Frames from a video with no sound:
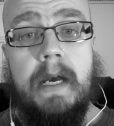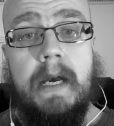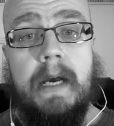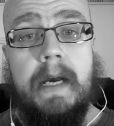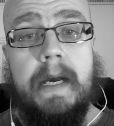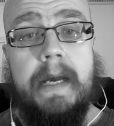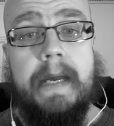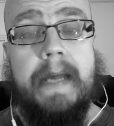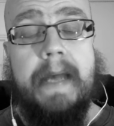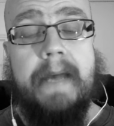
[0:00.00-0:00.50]

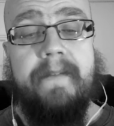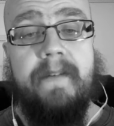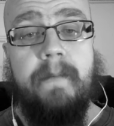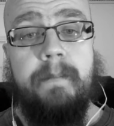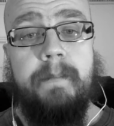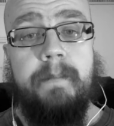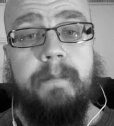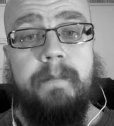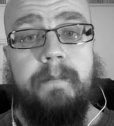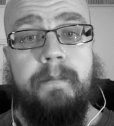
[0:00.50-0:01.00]
I have
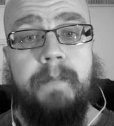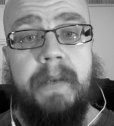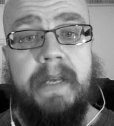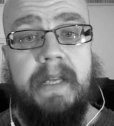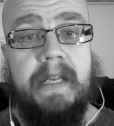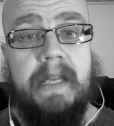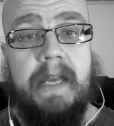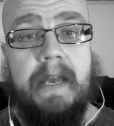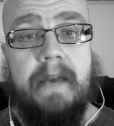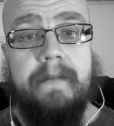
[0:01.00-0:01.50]
a
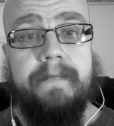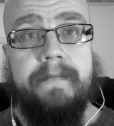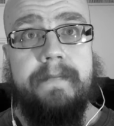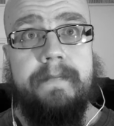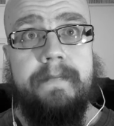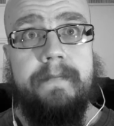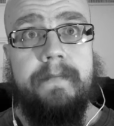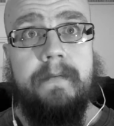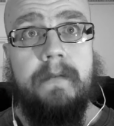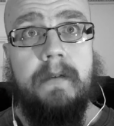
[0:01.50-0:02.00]
PDF